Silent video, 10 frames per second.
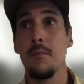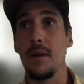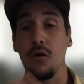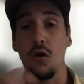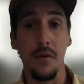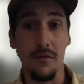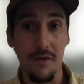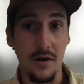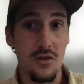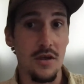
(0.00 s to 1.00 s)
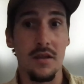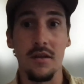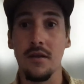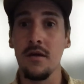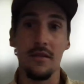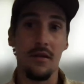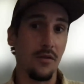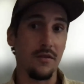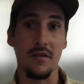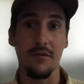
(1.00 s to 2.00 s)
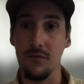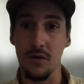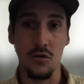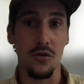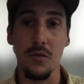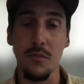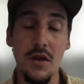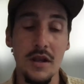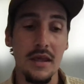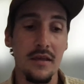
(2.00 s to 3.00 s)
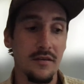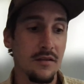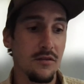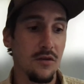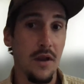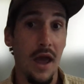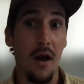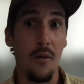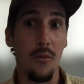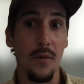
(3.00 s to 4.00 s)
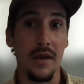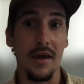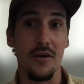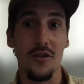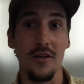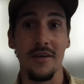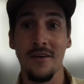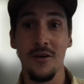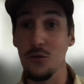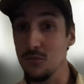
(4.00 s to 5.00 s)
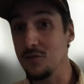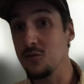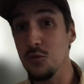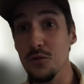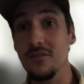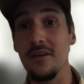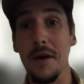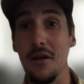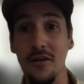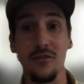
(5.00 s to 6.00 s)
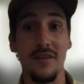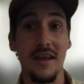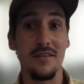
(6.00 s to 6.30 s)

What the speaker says: microbial function, all these different functional communities, and so now we can actually use these tools to better understand